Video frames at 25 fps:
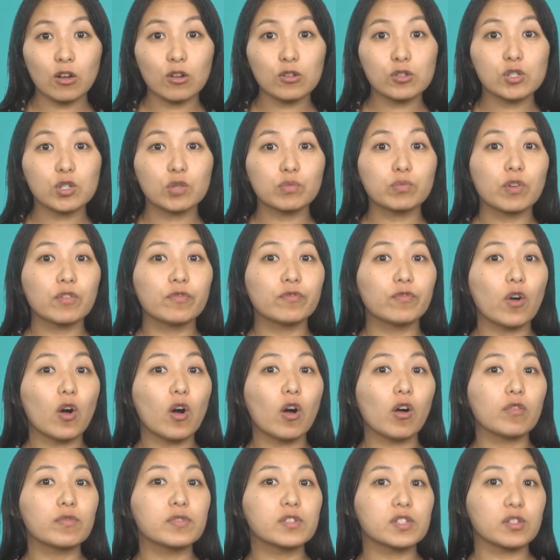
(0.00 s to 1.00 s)
also
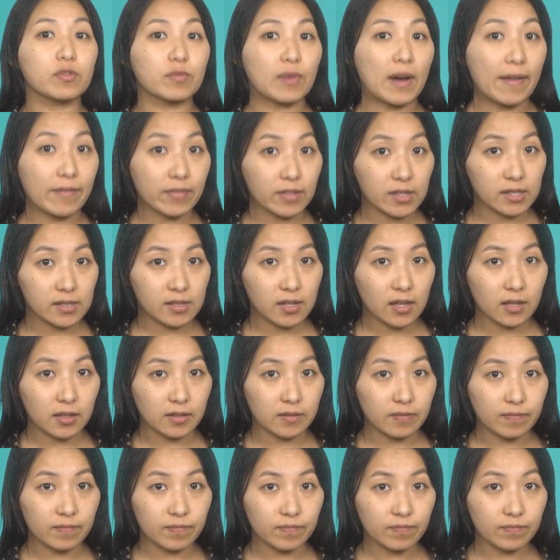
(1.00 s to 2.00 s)
revolves around the
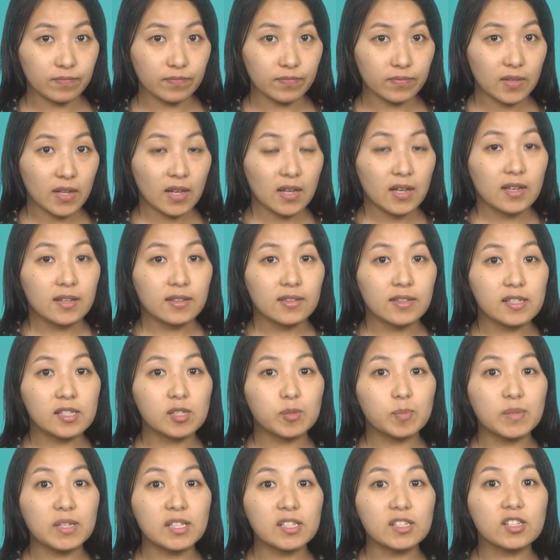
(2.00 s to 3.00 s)
Sun. This
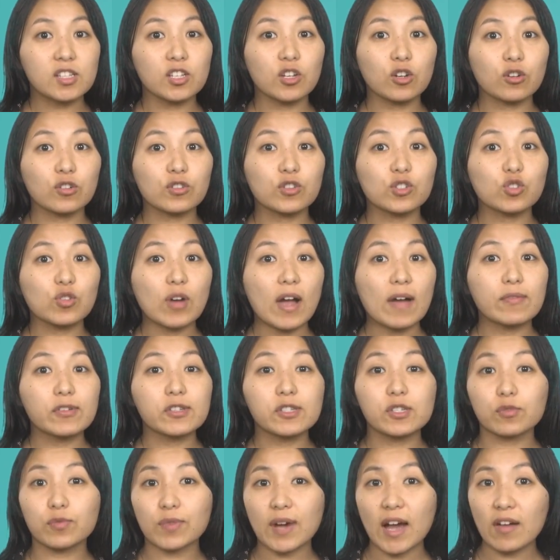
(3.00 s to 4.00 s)
means the Earth
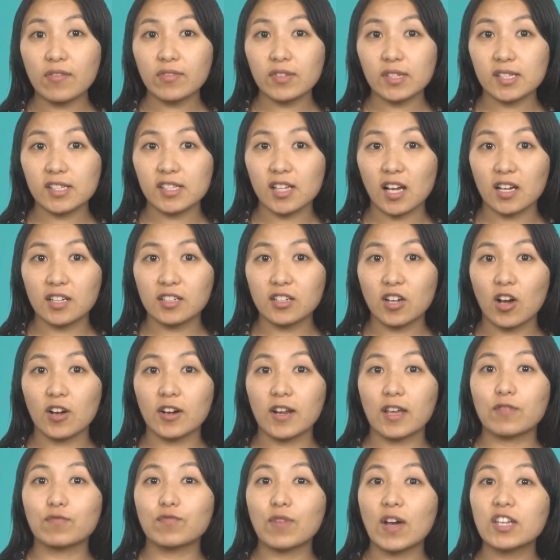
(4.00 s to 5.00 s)
travels around the Sun on
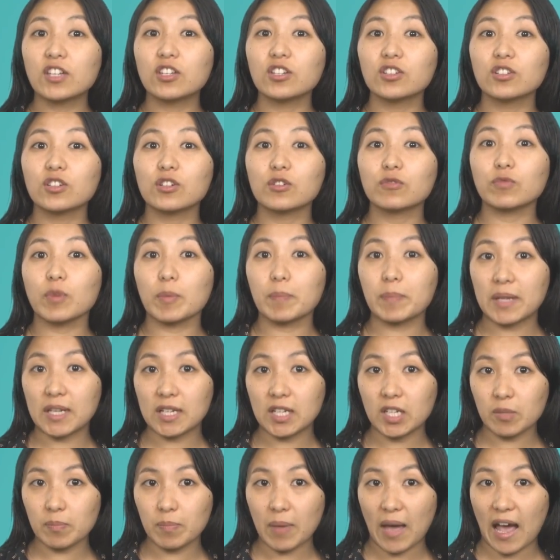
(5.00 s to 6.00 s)
a regular,
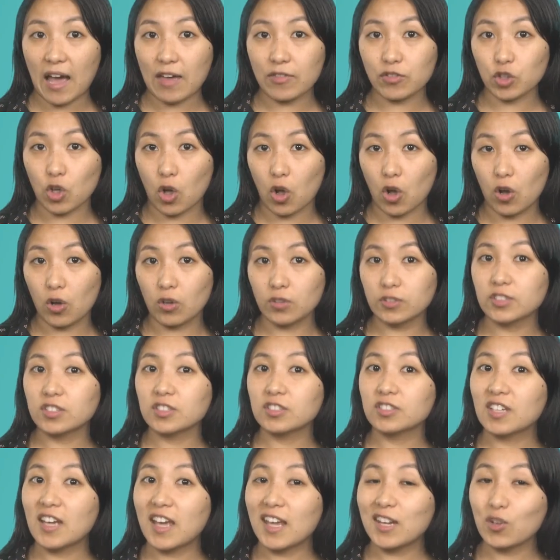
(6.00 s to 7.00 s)
repeating path called
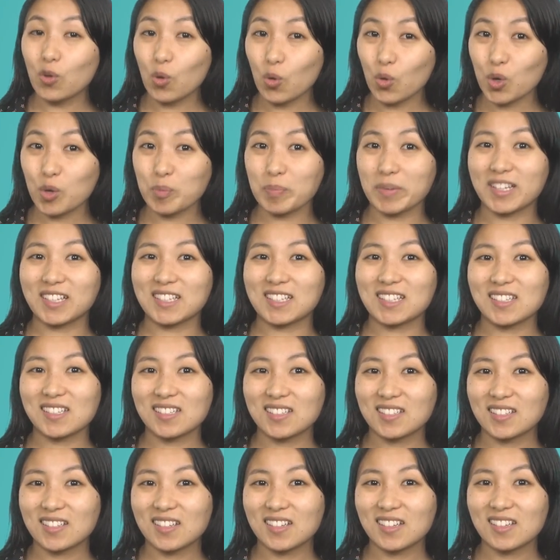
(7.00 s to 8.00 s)
an orbit.
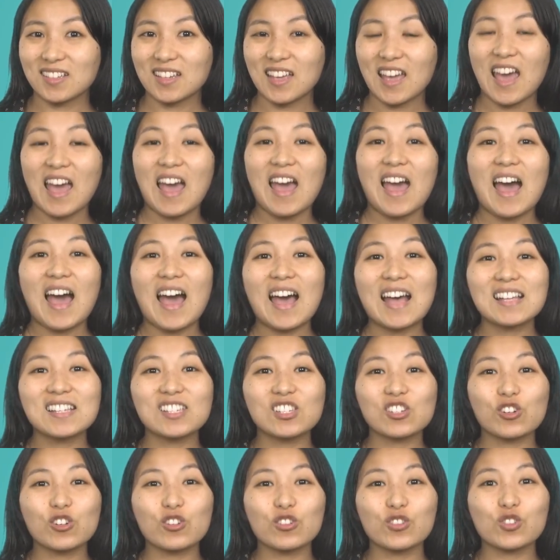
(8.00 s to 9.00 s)

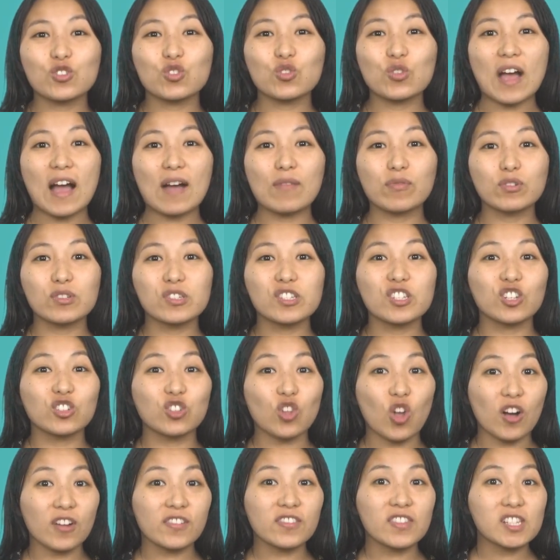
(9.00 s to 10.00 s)
As Earth travels
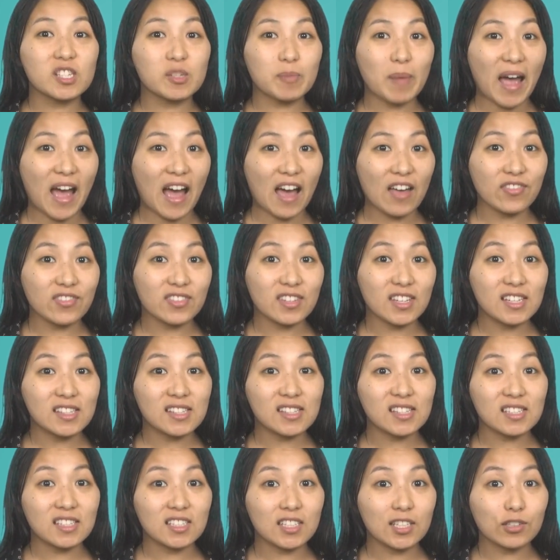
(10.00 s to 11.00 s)
along this path,
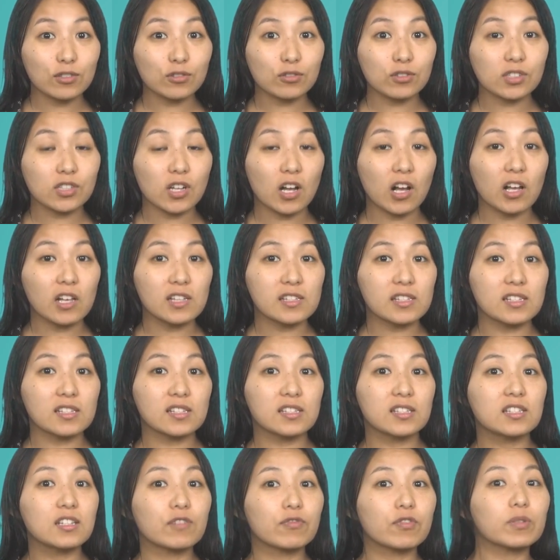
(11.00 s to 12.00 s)
its tilt
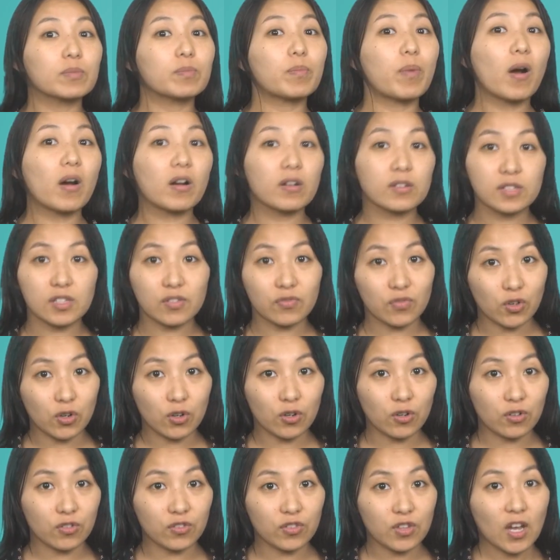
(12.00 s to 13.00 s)
causes different parts of
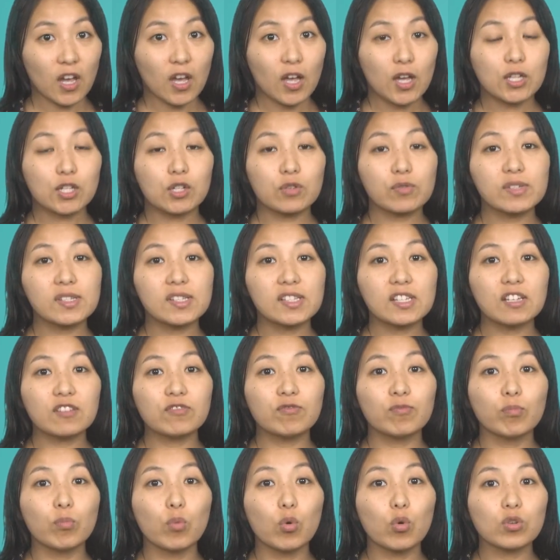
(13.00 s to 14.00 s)
Earth to receive
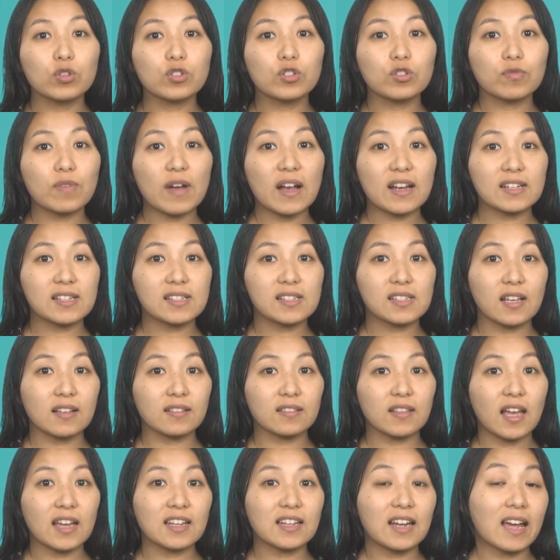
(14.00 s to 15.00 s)
more direct
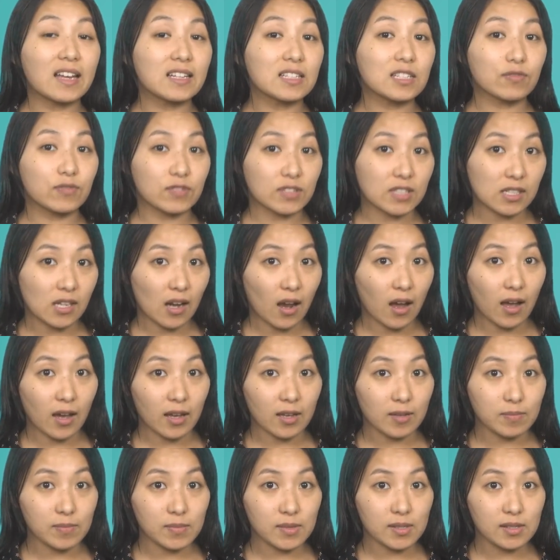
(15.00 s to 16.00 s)
sunlight at different
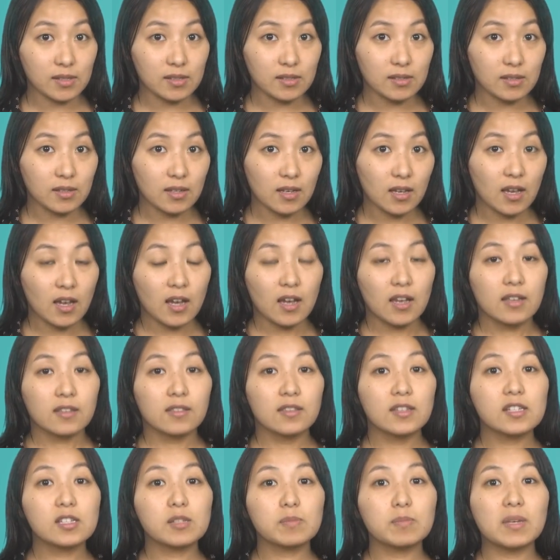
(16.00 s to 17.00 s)
times.
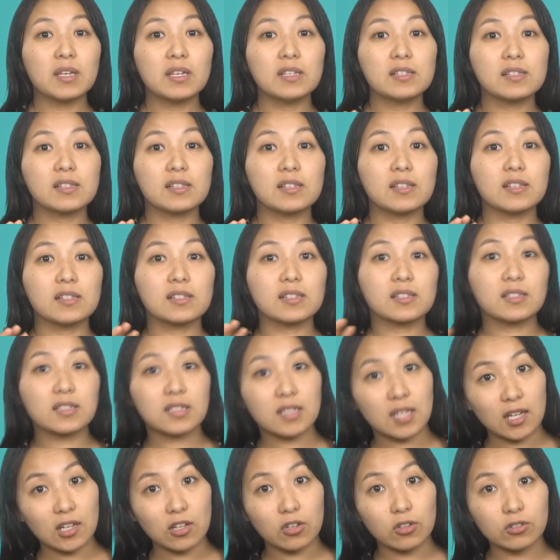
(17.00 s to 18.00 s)
This means this
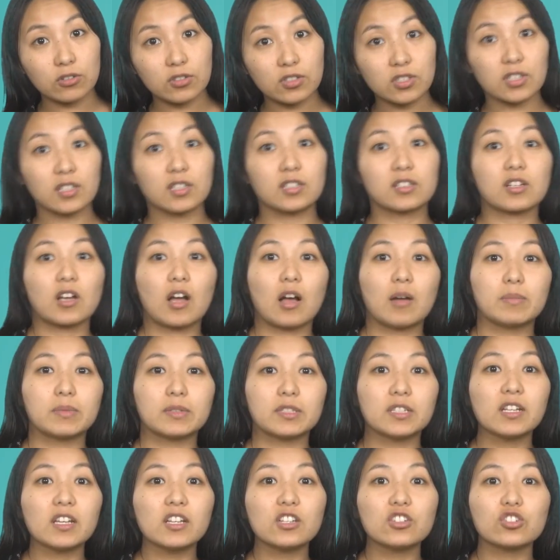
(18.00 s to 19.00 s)
tilt, in
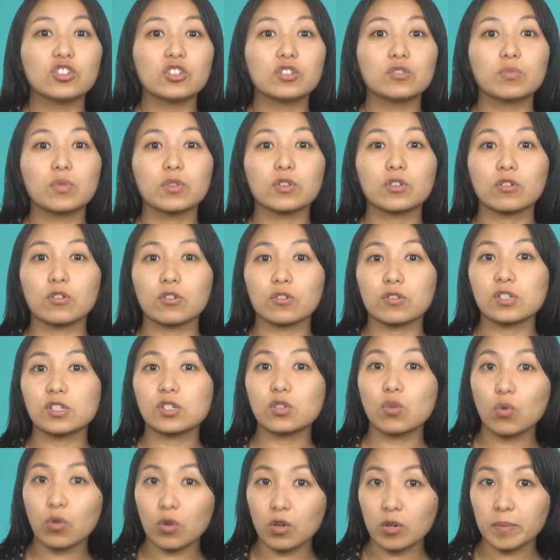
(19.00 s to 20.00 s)
combination with Earth's
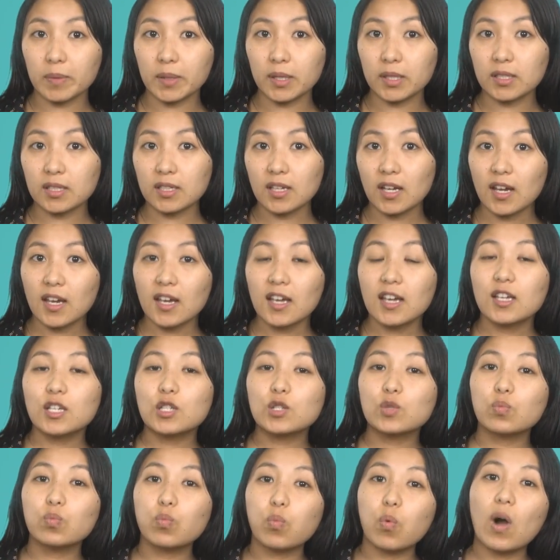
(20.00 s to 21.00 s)
orbit,
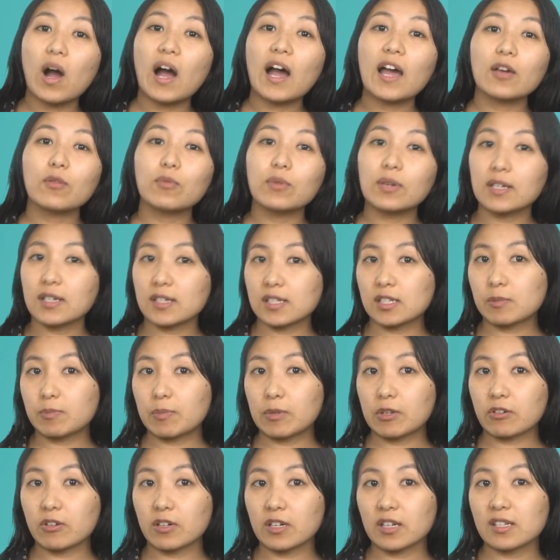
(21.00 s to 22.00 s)
is why we
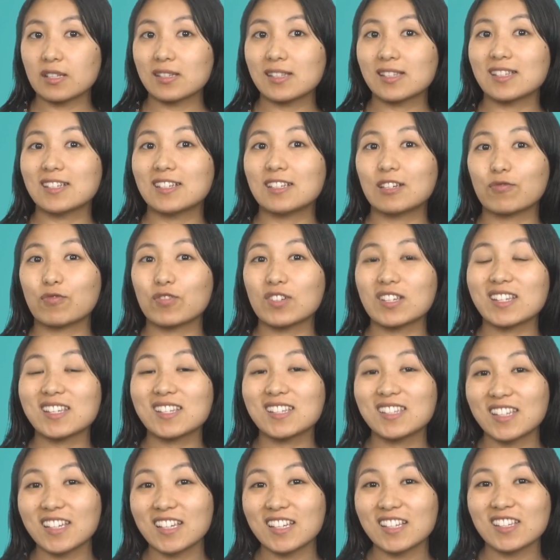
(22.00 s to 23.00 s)
experience different
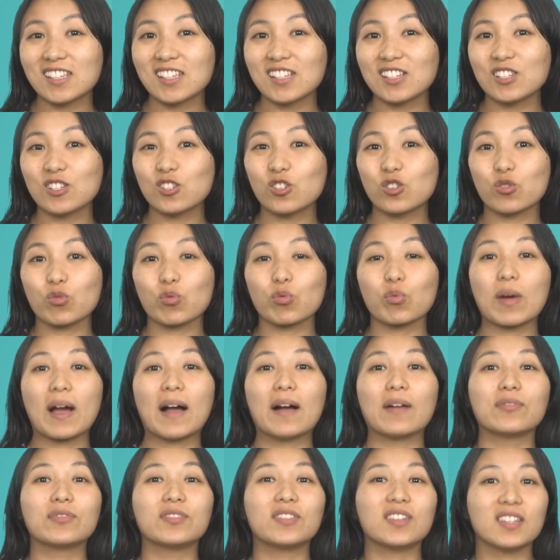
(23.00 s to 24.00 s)
seasons
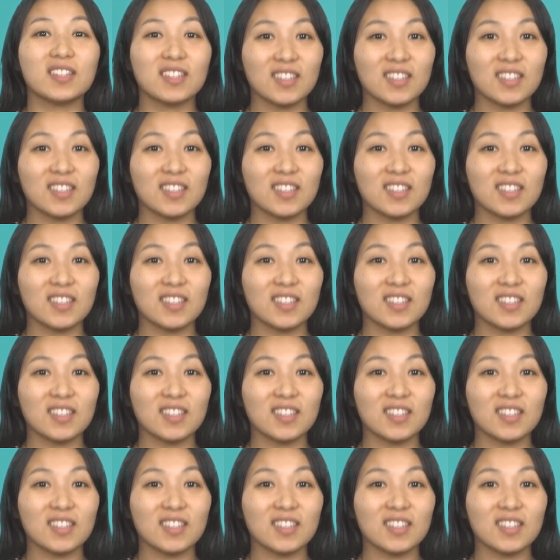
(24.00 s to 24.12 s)
throughout the